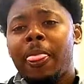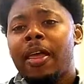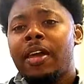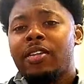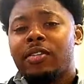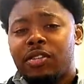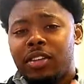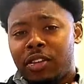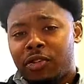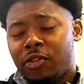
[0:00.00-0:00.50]

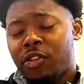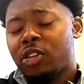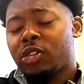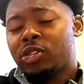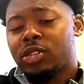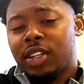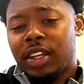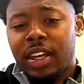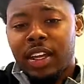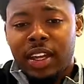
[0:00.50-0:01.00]
The first
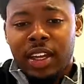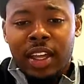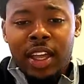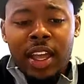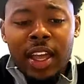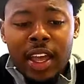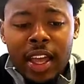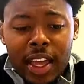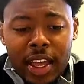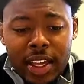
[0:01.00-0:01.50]
thing.
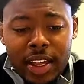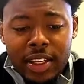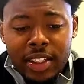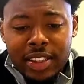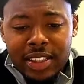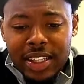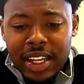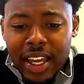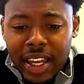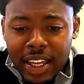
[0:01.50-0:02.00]
And
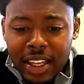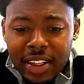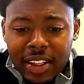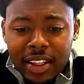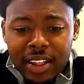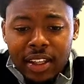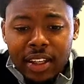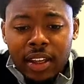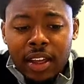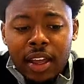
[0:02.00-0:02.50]

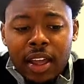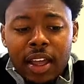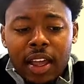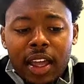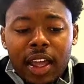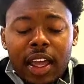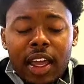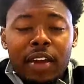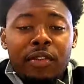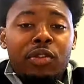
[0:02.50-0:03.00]
secondly,
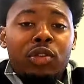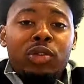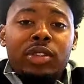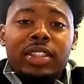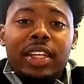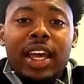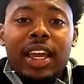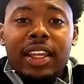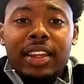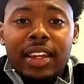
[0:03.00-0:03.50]
if you
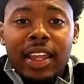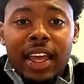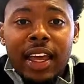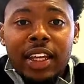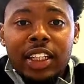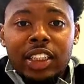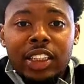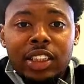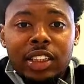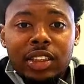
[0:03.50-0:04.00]
take that,